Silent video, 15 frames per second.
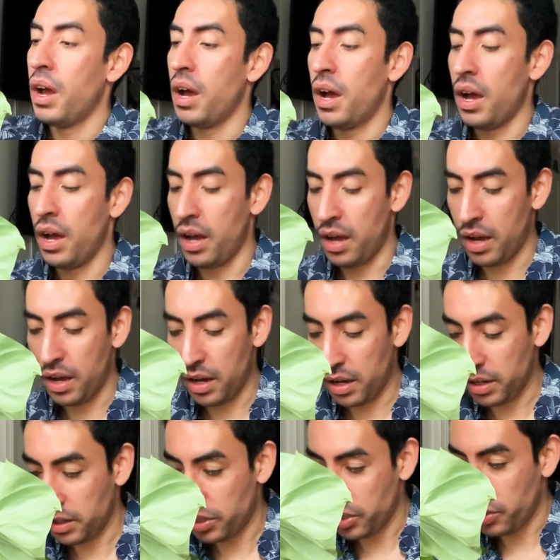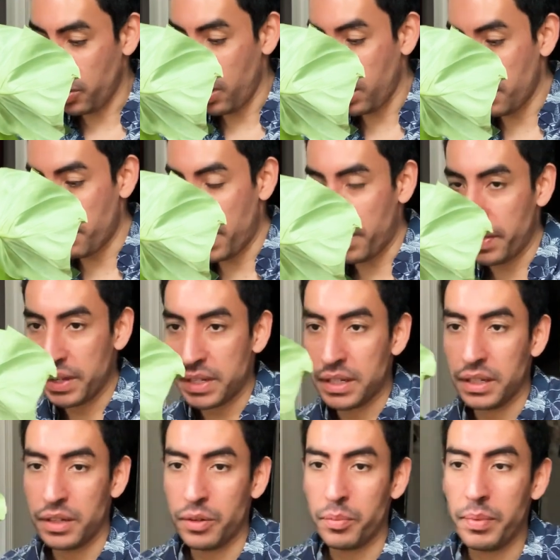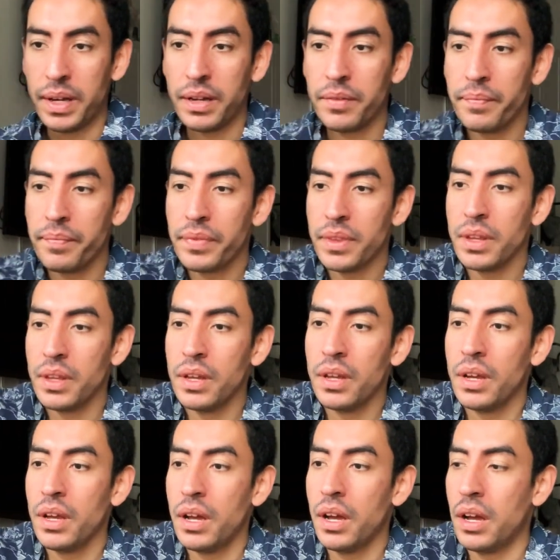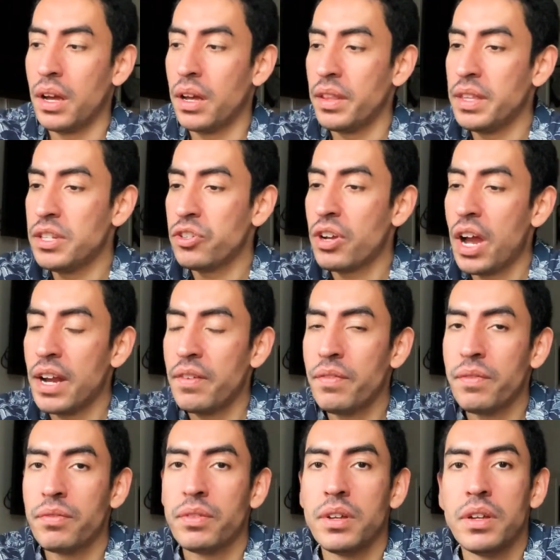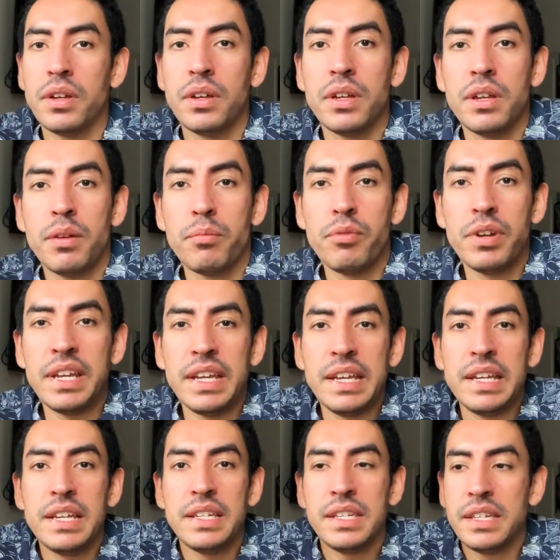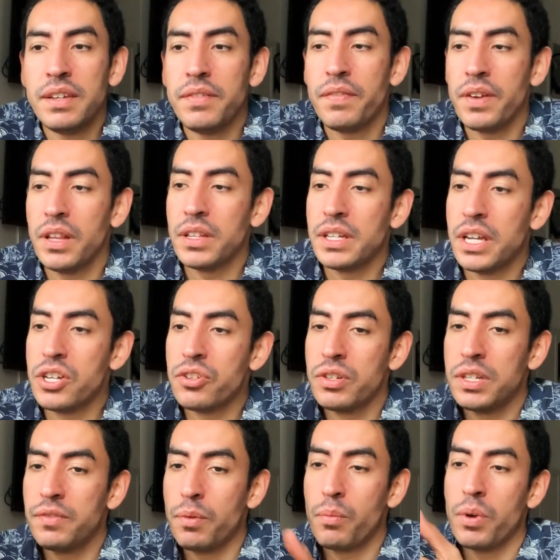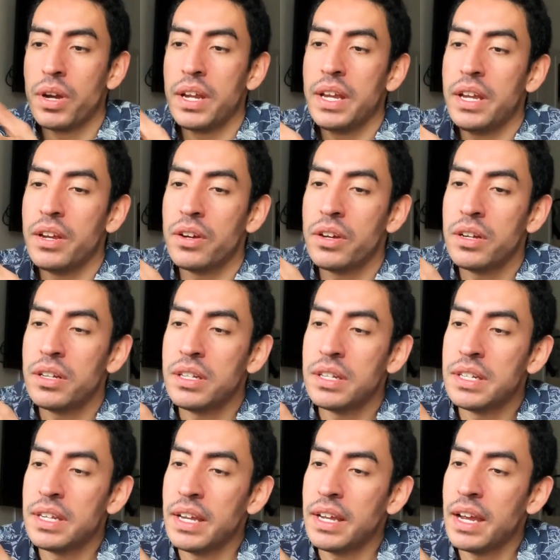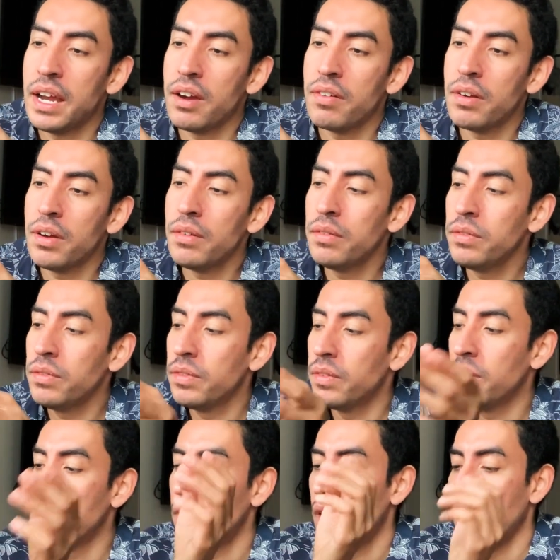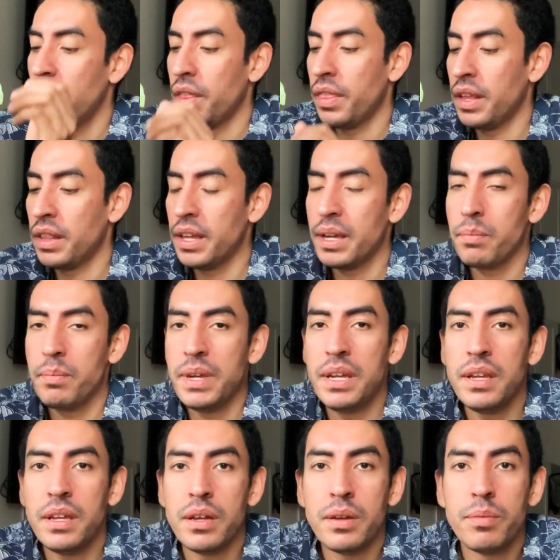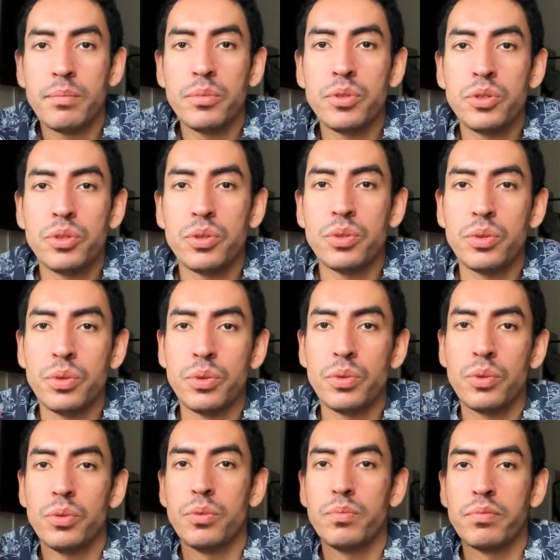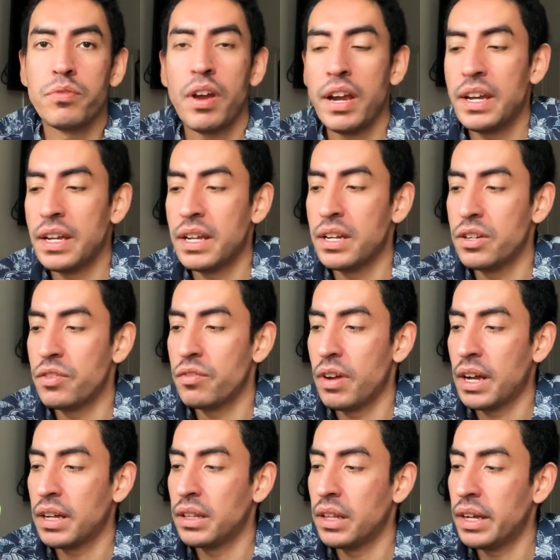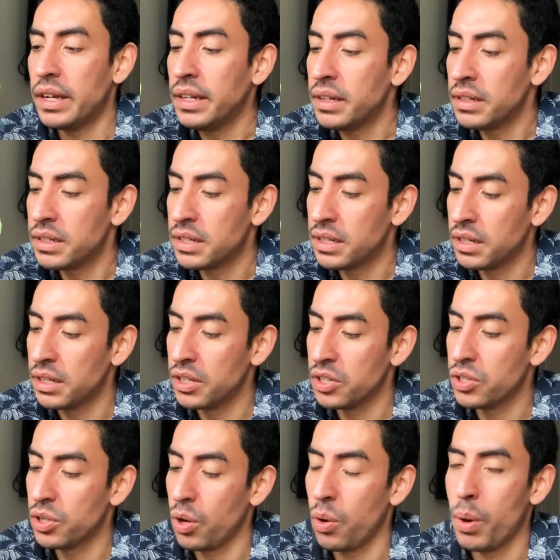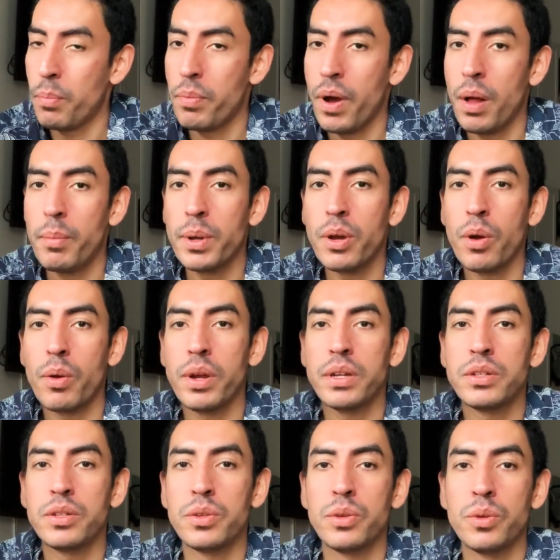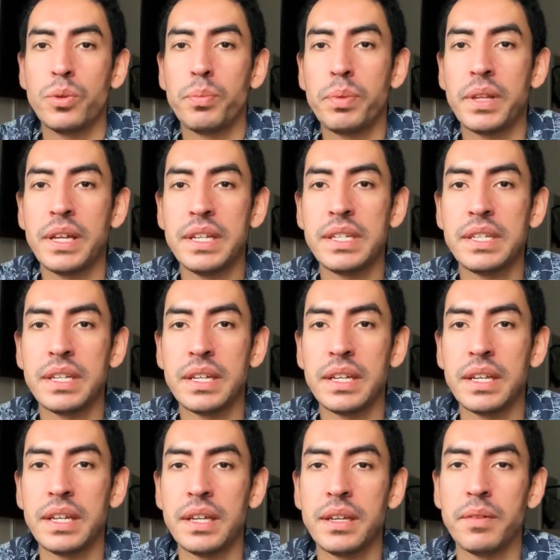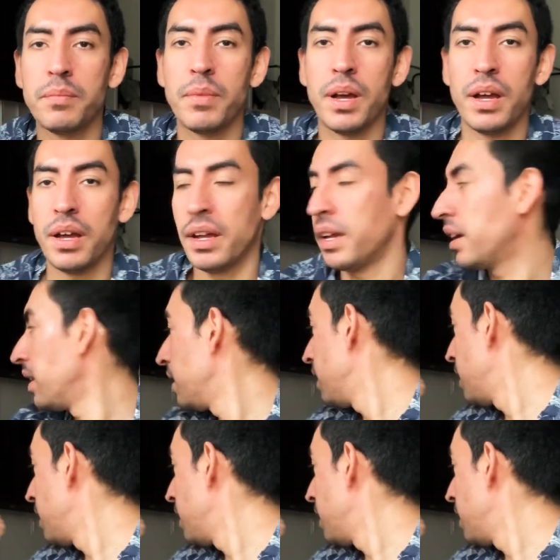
to talk about this a little bit, these are kind of pretty easy philodendrons from what I hear to take care of. They like medium to bright indirect light. So I'm probably going to place it in my